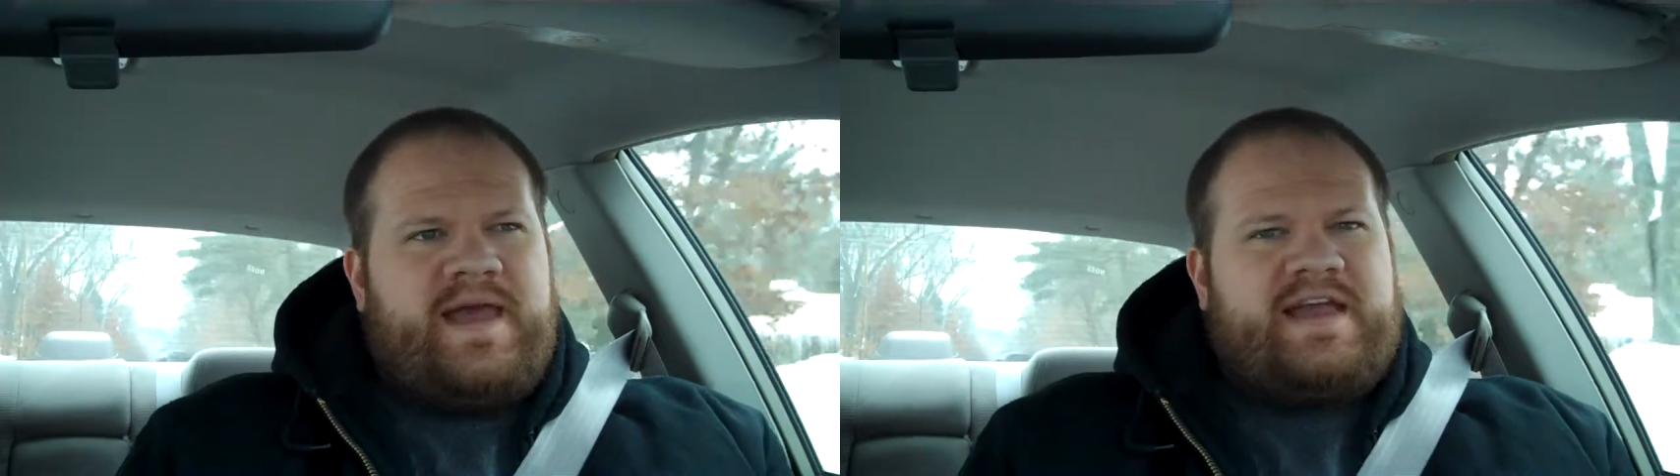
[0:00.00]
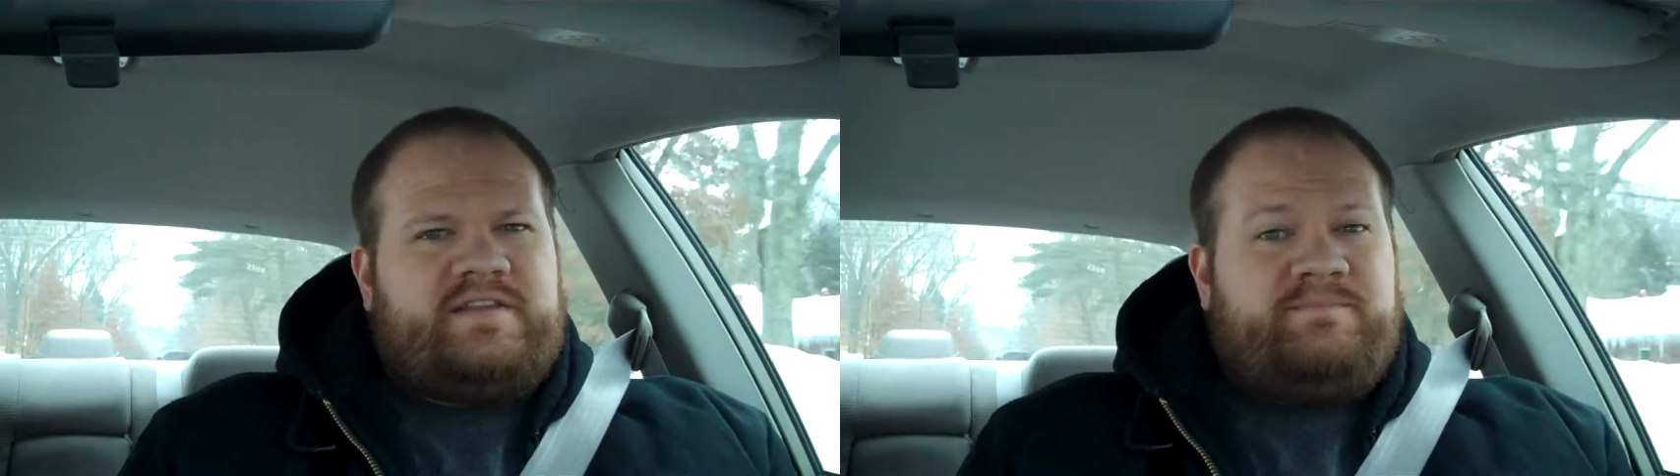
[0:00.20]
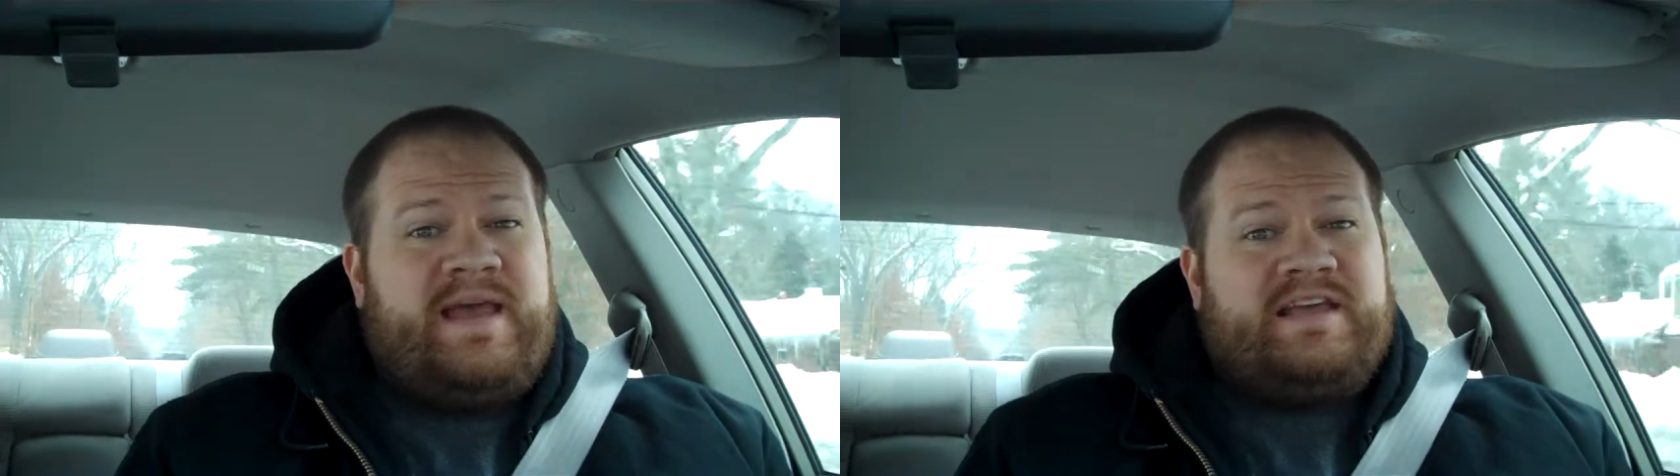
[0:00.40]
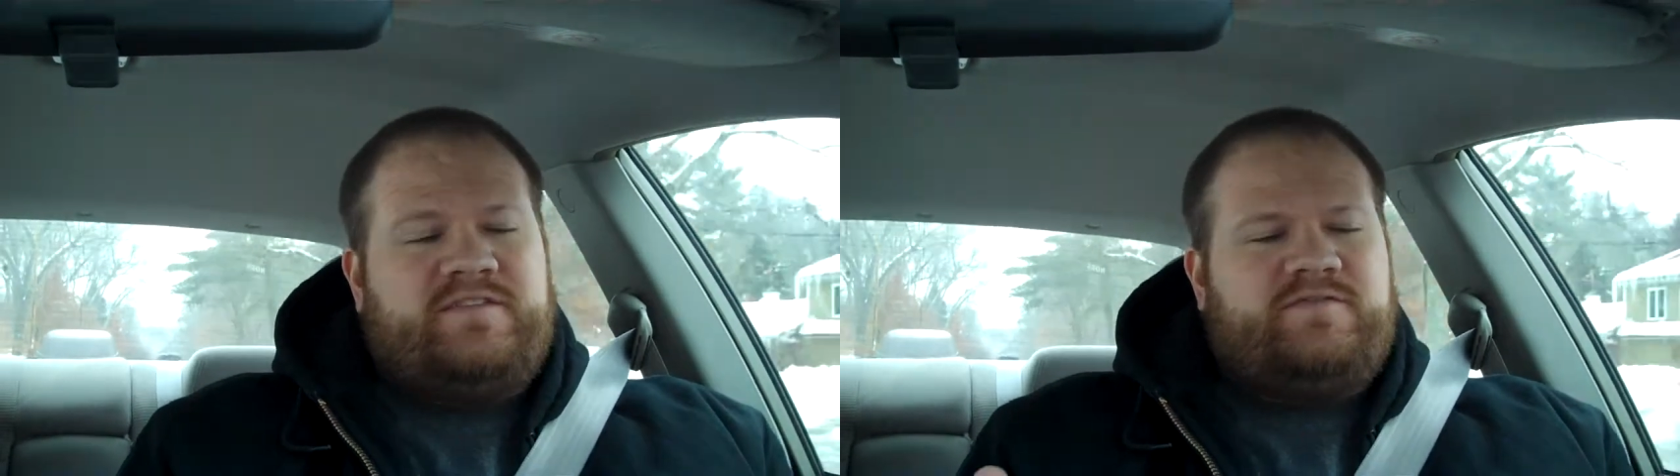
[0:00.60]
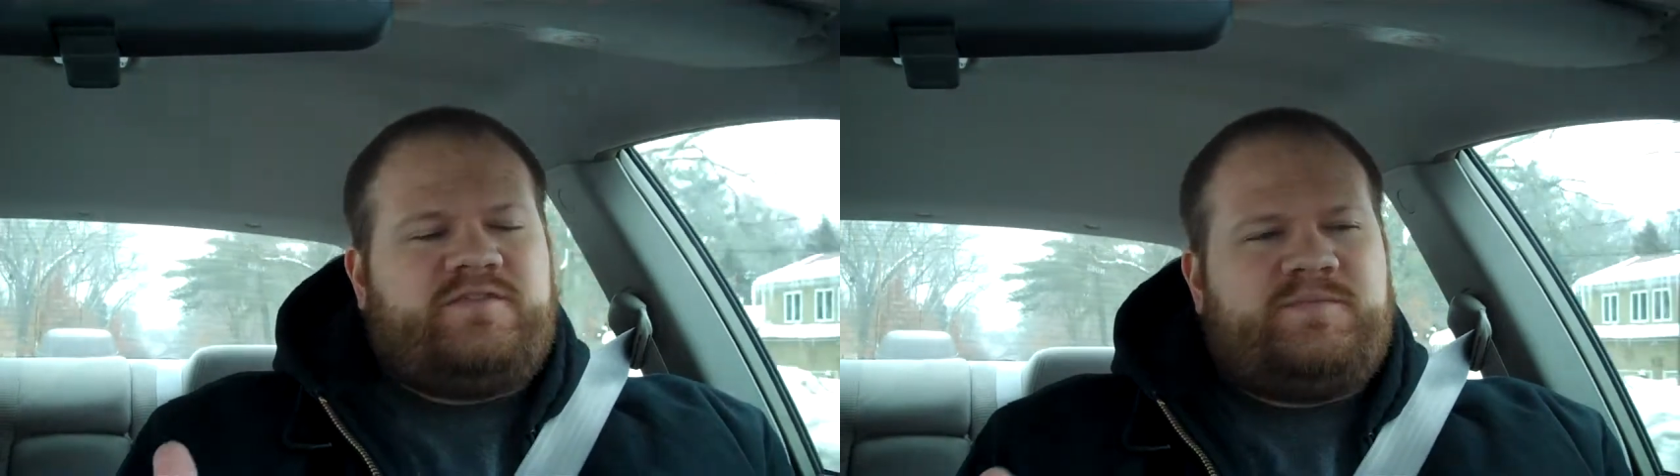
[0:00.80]

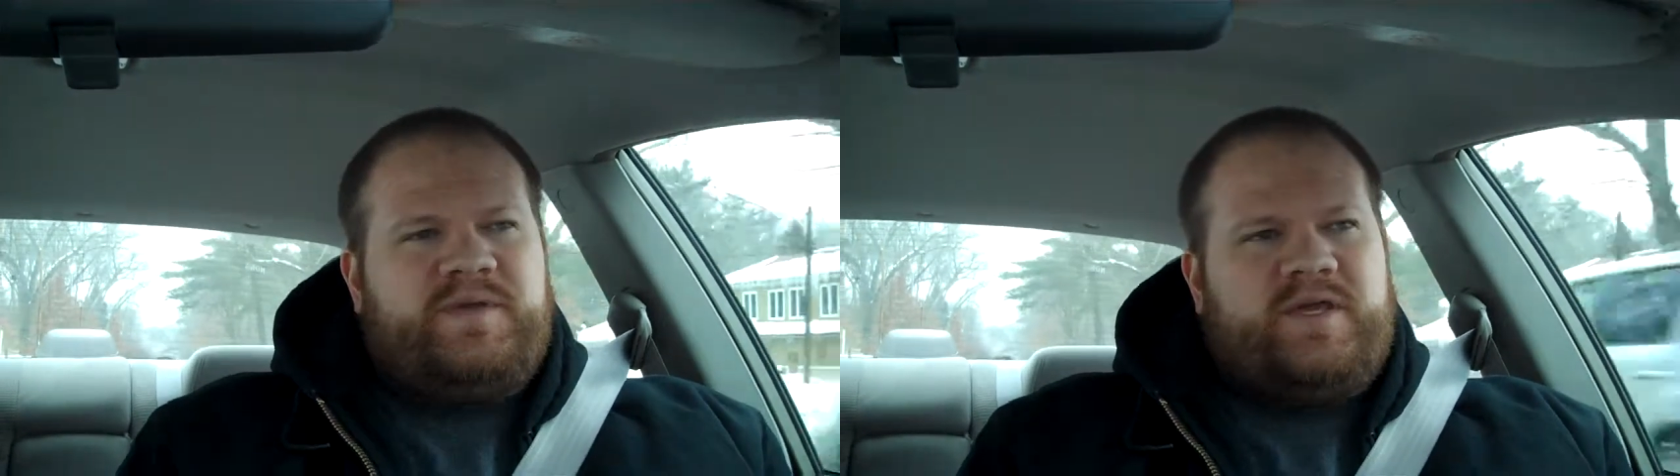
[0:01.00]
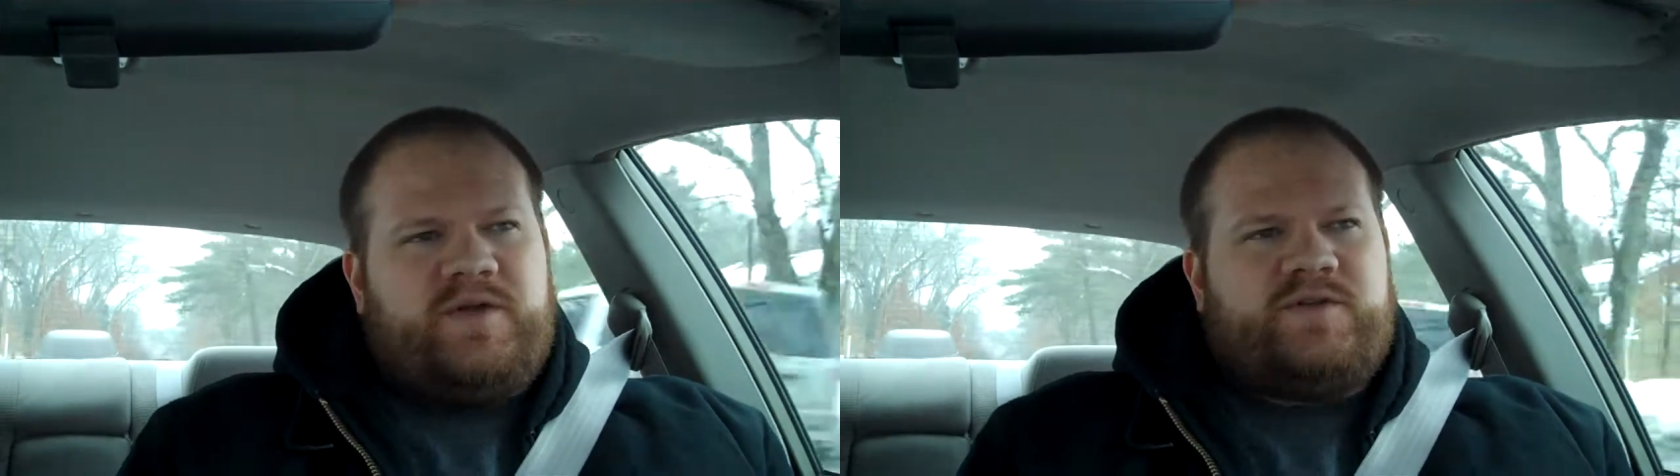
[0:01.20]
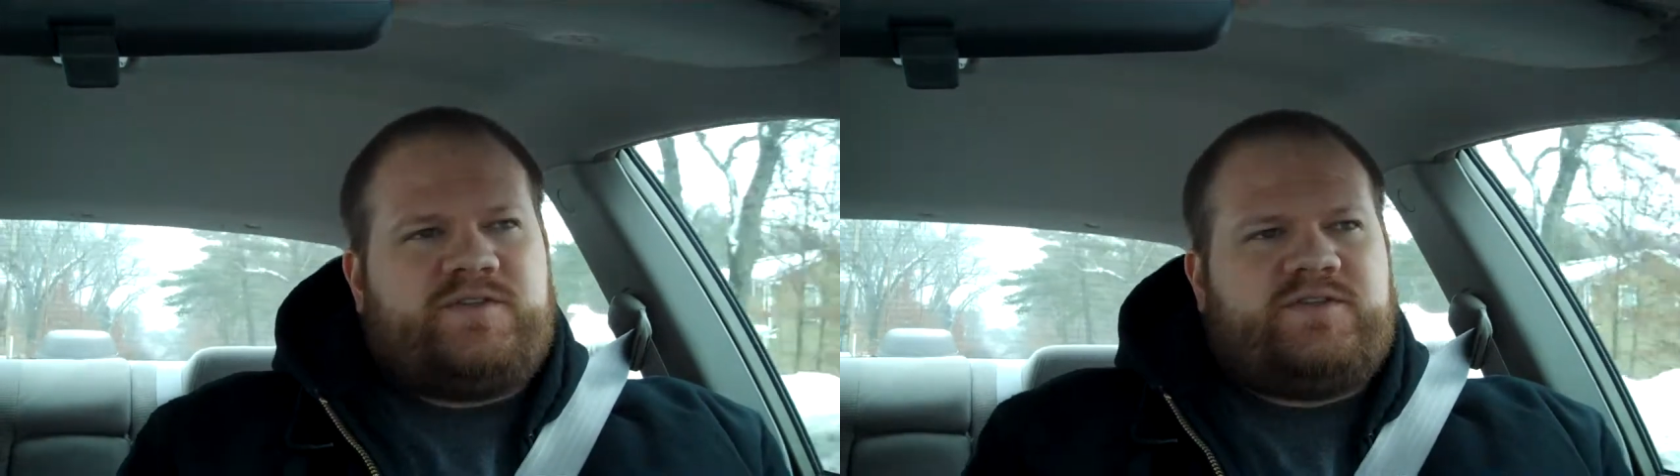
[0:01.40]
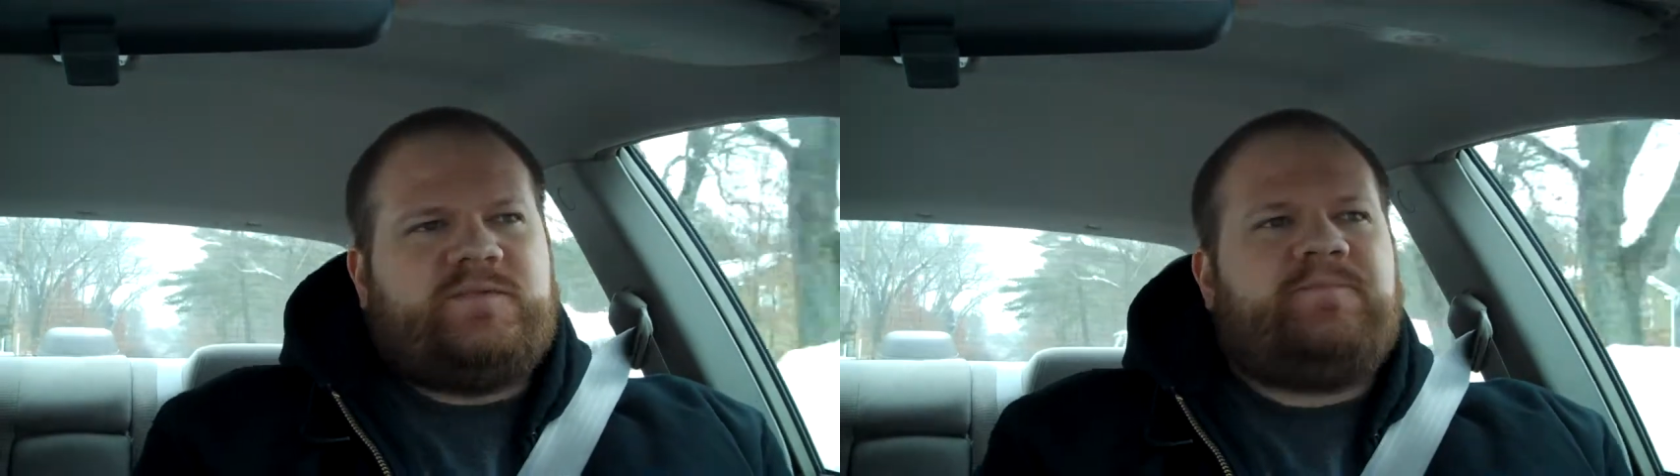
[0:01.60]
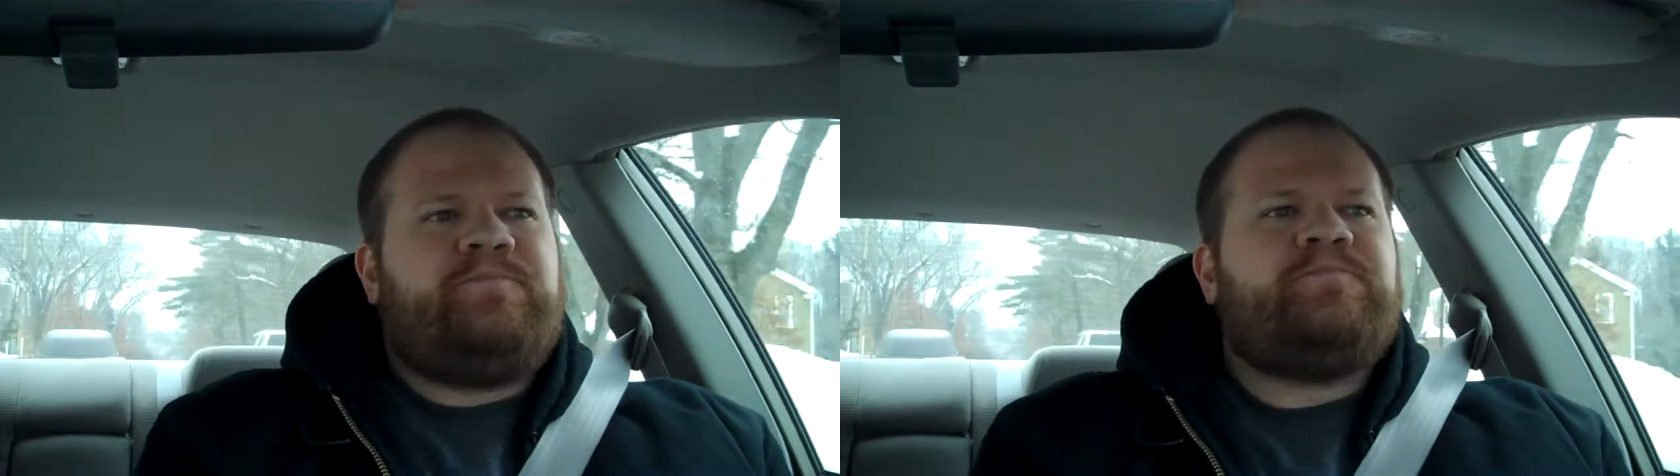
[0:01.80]
passive speakers,